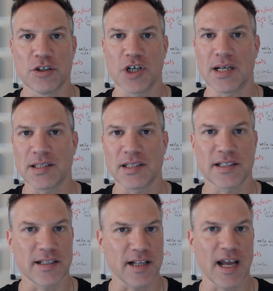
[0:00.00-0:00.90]

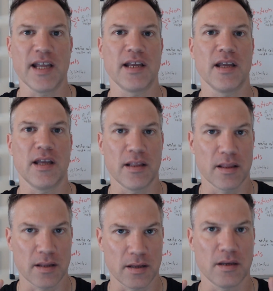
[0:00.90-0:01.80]
Just like
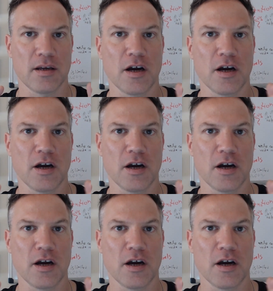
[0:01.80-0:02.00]
in the